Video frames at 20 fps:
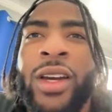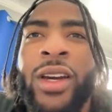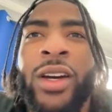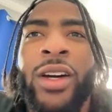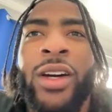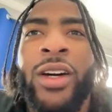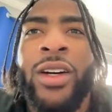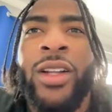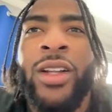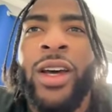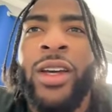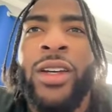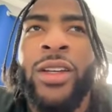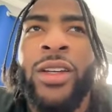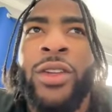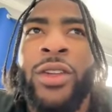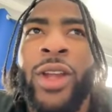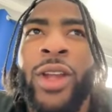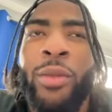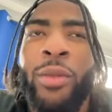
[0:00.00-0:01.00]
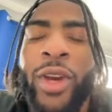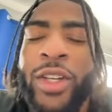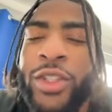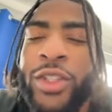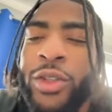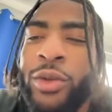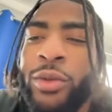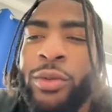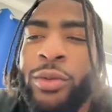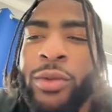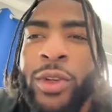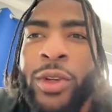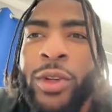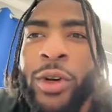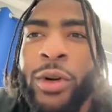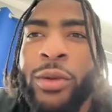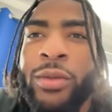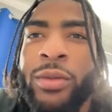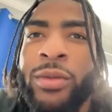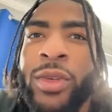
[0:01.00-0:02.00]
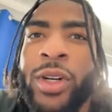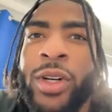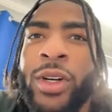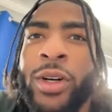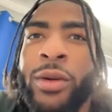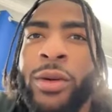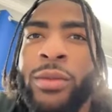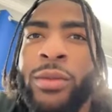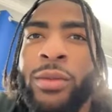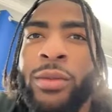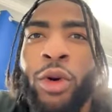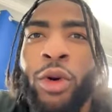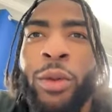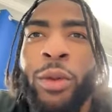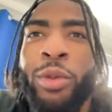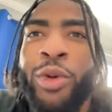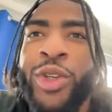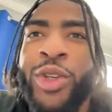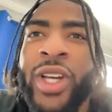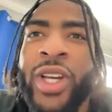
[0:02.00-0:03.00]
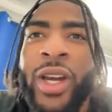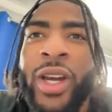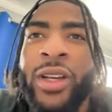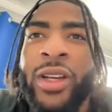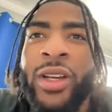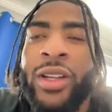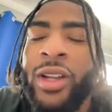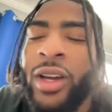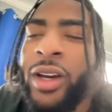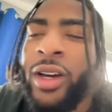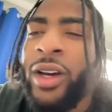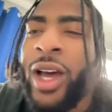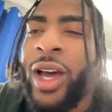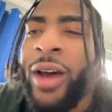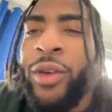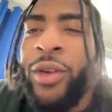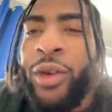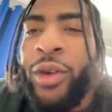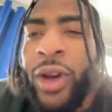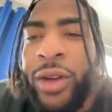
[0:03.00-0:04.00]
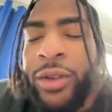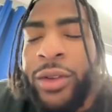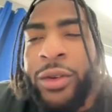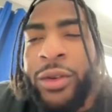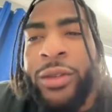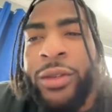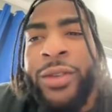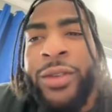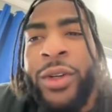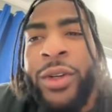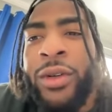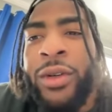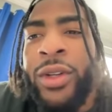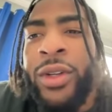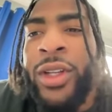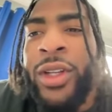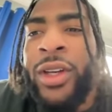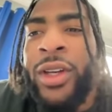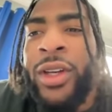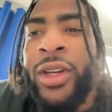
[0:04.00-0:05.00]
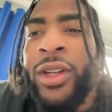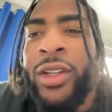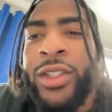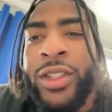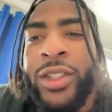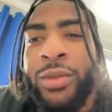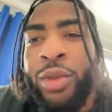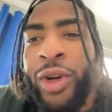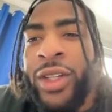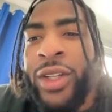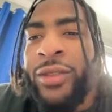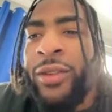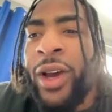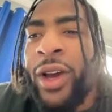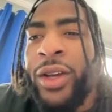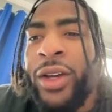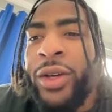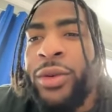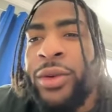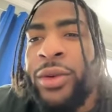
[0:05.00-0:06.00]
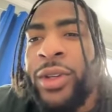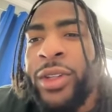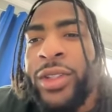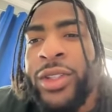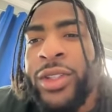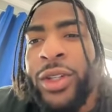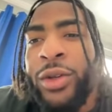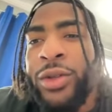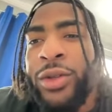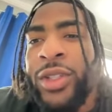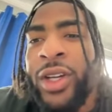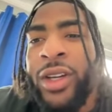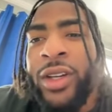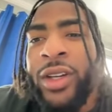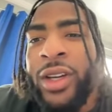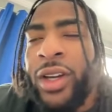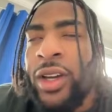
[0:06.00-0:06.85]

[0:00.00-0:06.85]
uh, that that makes you you know um, more appreciated uh, having you out there on the field, and then it just brings value and it shows that